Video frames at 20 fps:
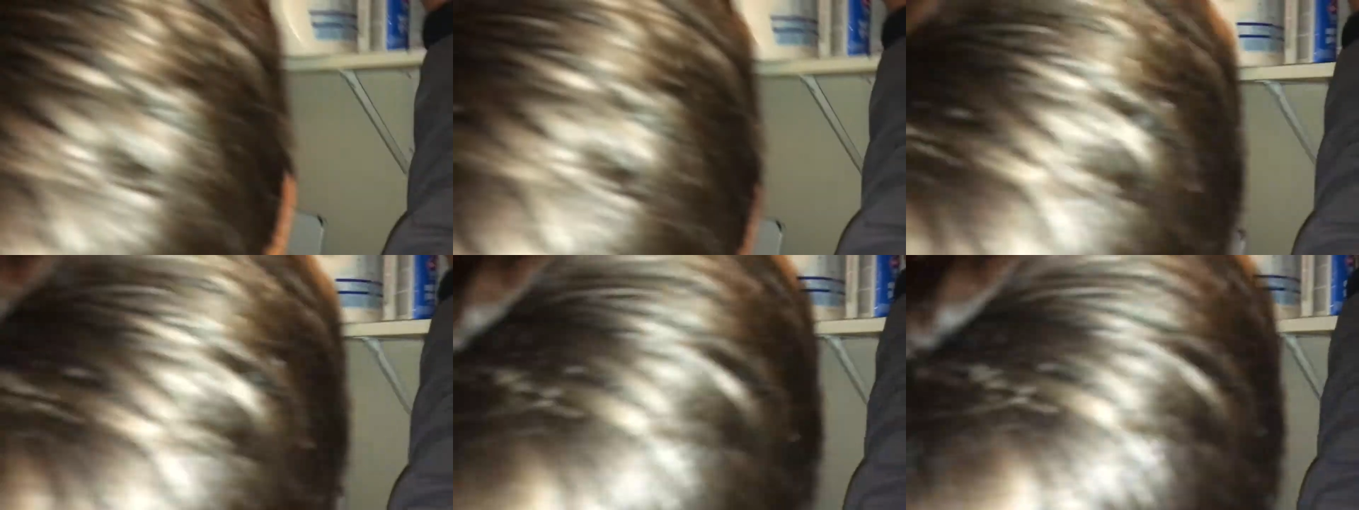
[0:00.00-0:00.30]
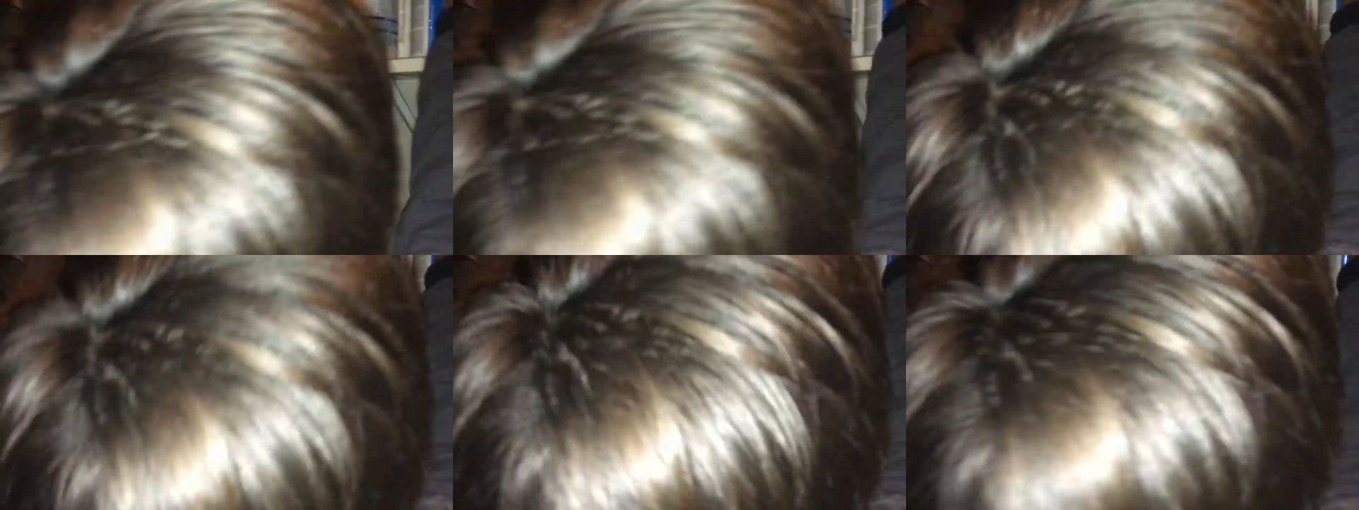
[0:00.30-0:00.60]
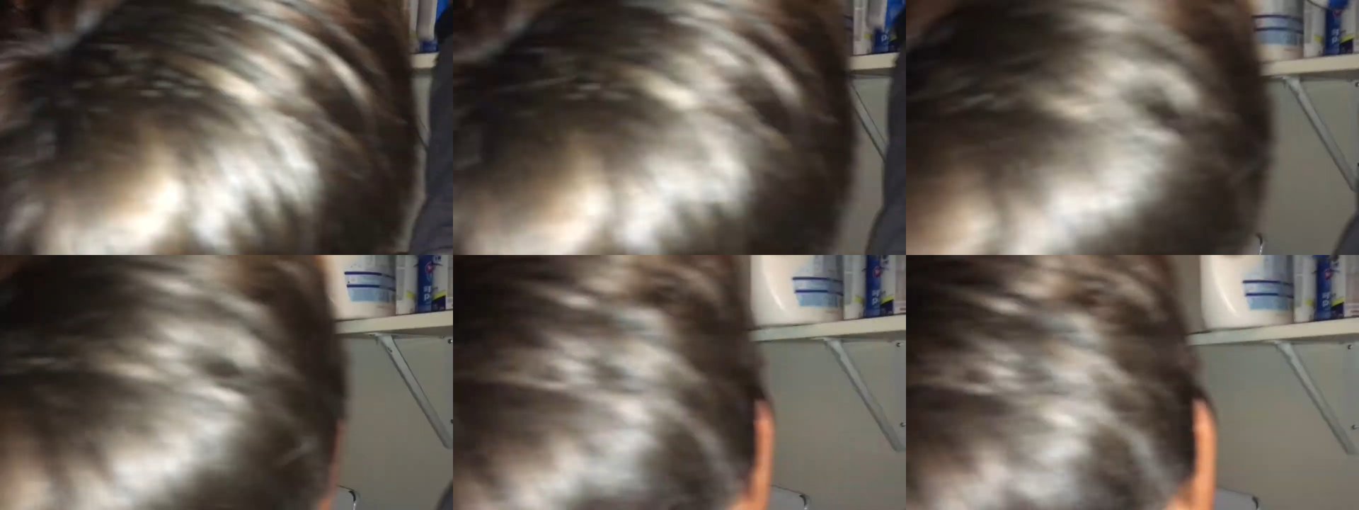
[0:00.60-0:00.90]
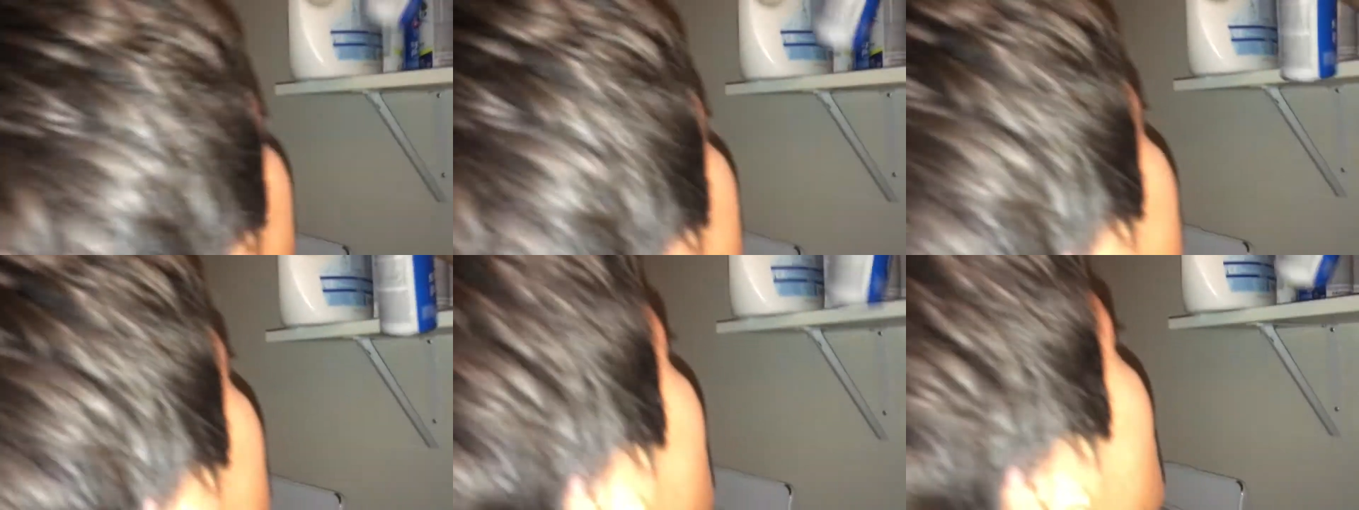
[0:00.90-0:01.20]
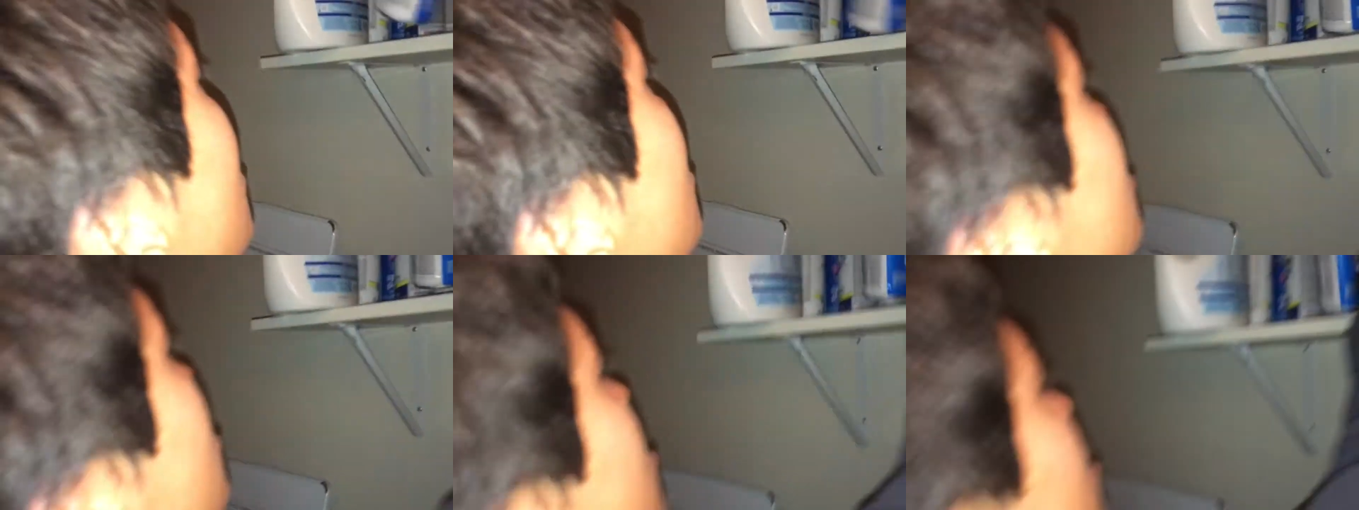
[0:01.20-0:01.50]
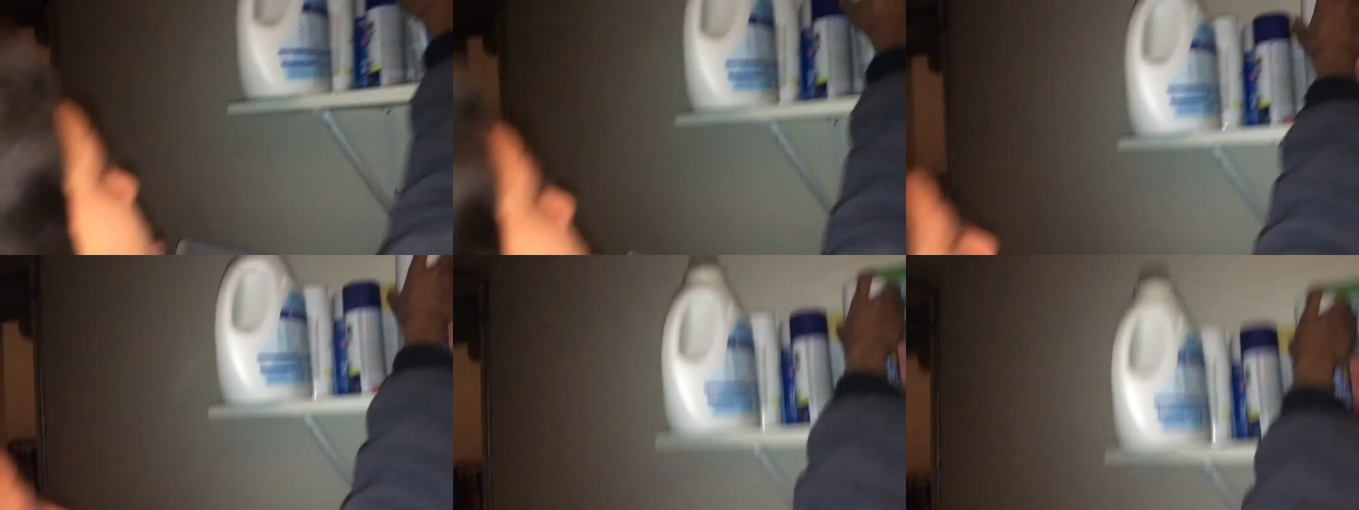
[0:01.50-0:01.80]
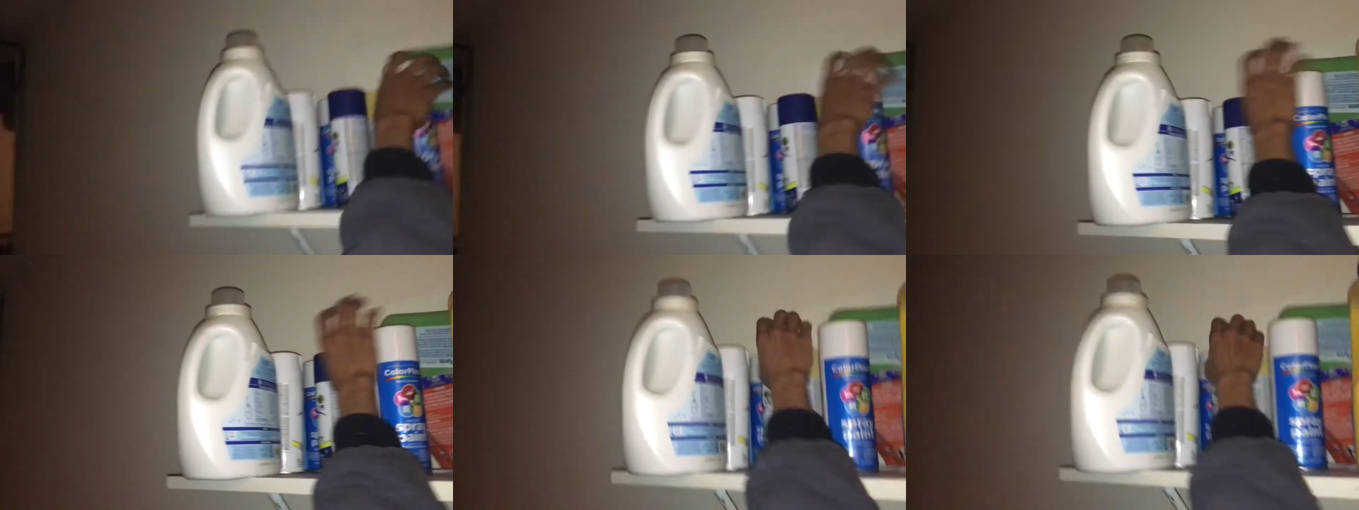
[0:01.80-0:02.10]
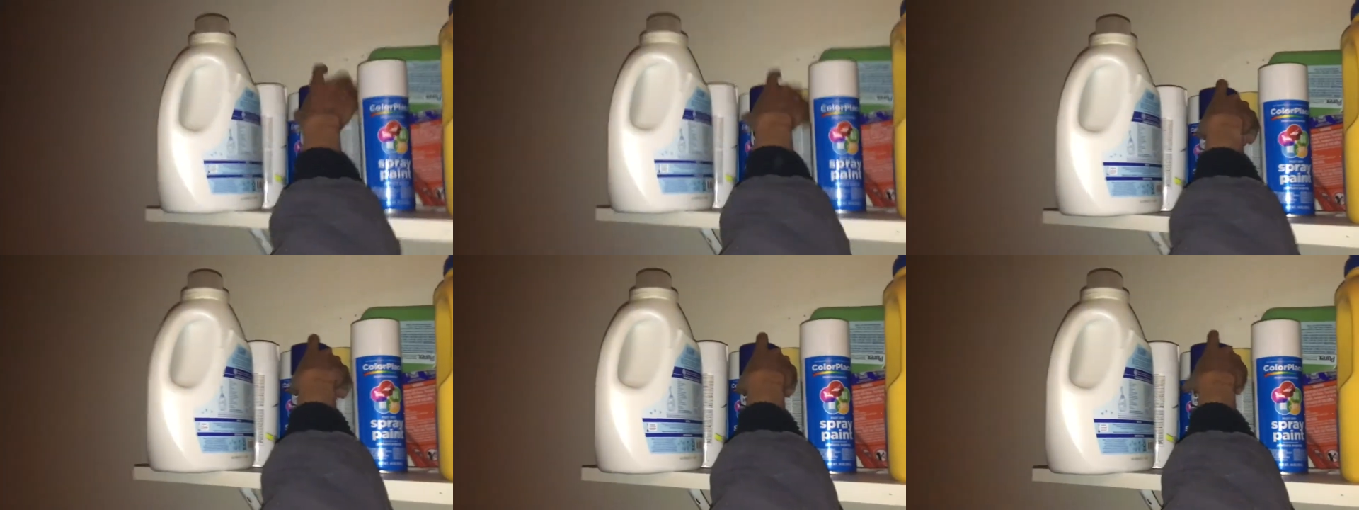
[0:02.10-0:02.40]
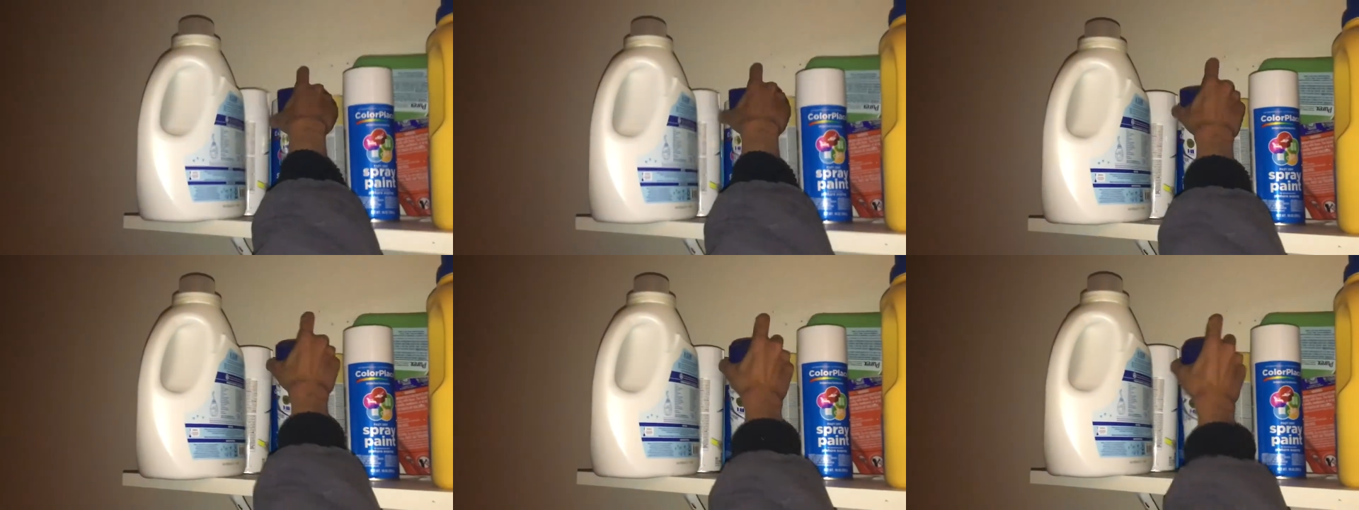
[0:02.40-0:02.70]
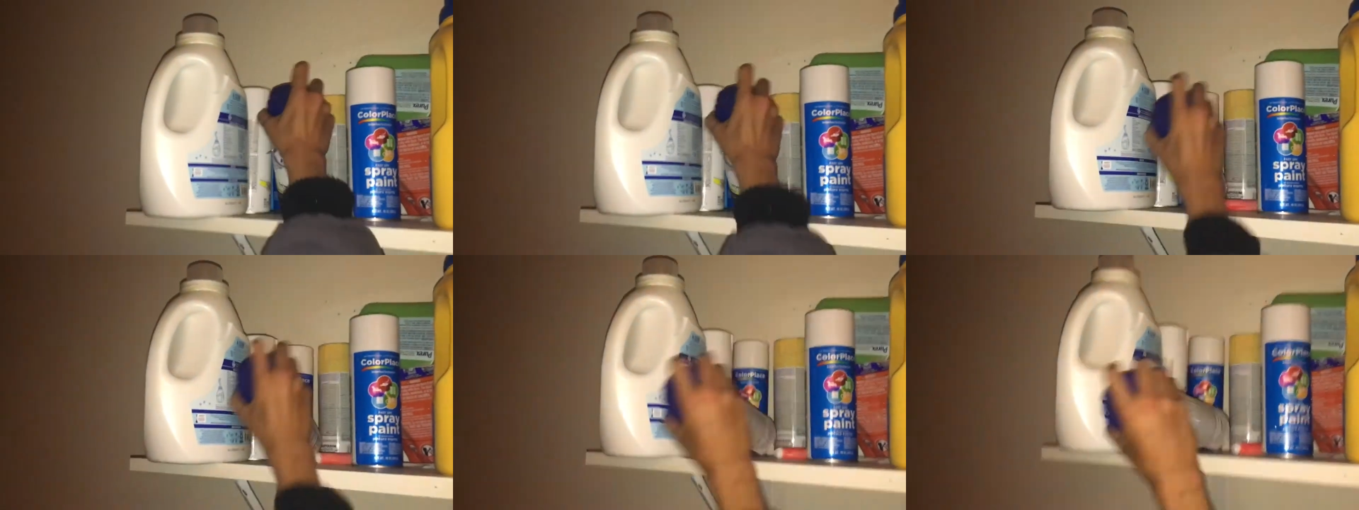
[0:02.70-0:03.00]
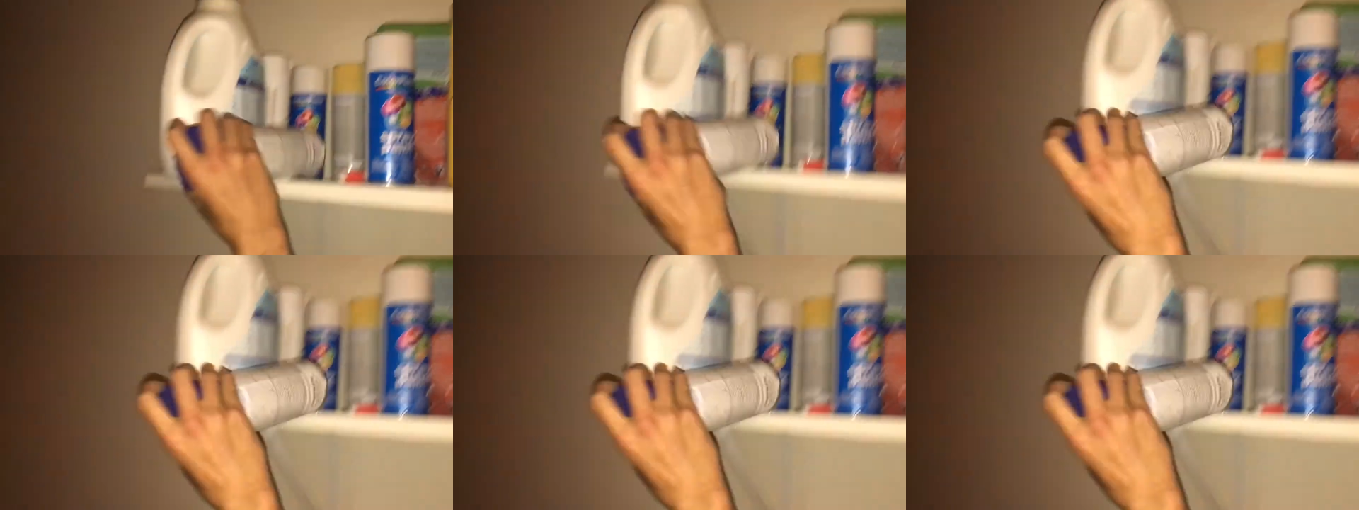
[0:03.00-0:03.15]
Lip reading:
No face is visible, so there are no lips to read.